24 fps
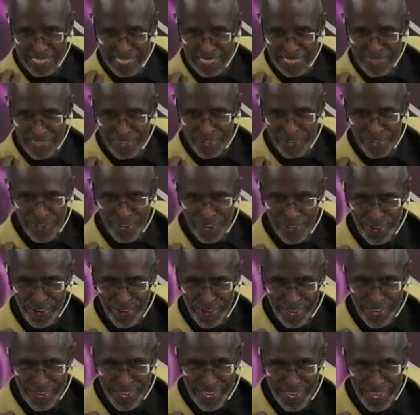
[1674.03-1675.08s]

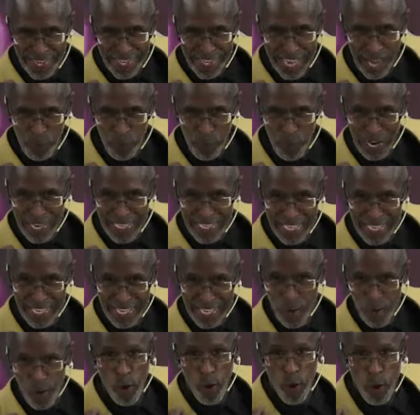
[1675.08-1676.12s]
Woo! Now watch this.
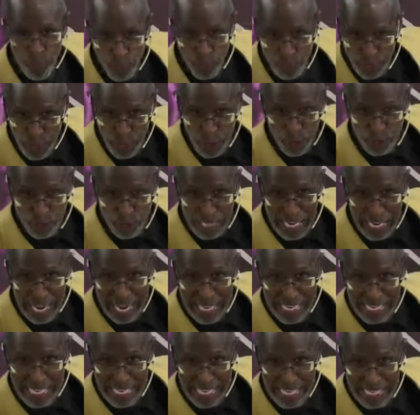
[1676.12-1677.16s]
Hold on
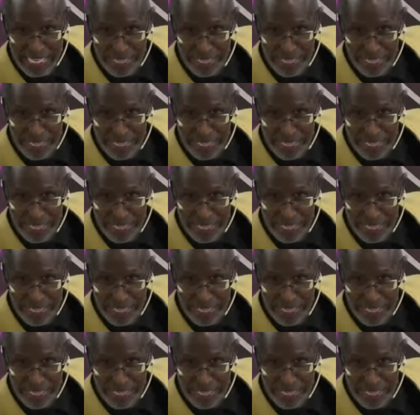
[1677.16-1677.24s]
tightly.